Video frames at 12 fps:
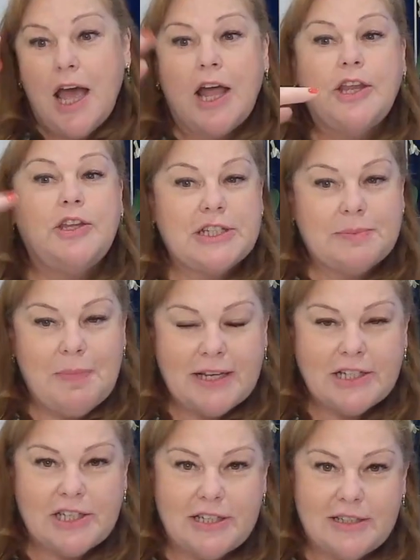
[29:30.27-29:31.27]
And you just
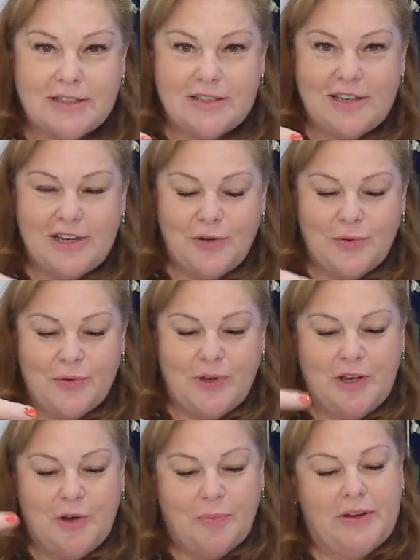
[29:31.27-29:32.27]
mentioned in your
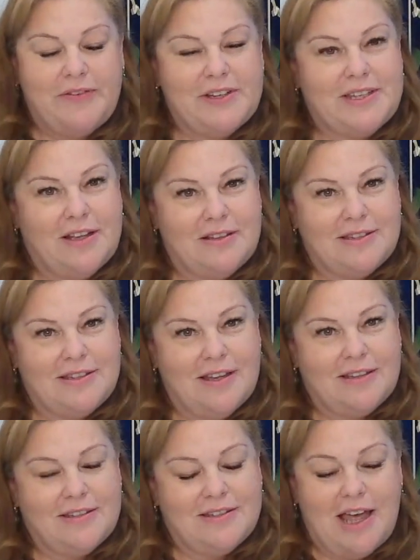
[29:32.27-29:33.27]
in your previous
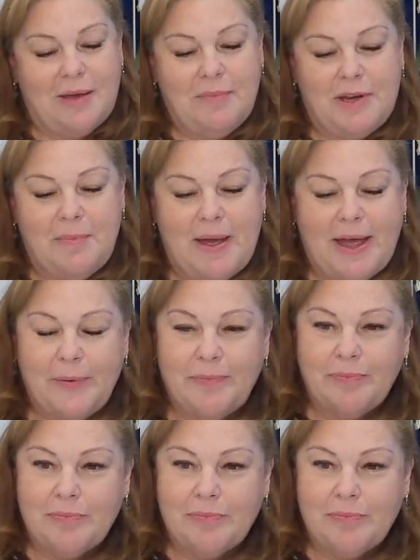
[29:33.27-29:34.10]
answer, Simon, about